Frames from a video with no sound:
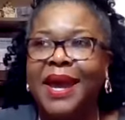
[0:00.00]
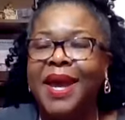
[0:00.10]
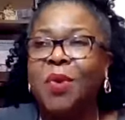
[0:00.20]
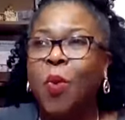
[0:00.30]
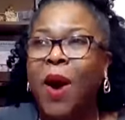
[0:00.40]

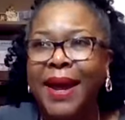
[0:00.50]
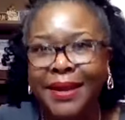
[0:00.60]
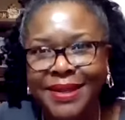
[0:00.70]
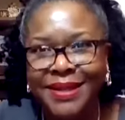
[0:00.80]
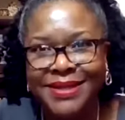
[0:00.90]
And why
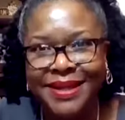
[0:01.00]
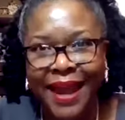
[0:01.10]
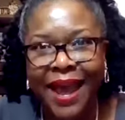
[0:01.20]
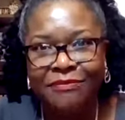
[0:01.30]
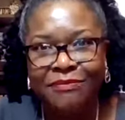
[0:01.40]
does it
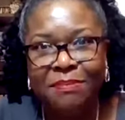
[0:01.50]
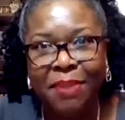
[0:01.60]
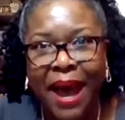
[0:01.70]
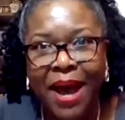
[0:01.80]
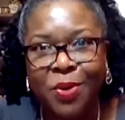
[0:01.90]
have me
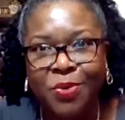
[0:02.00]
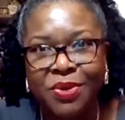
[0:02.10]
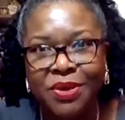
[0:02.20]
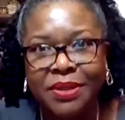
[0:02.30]
bound?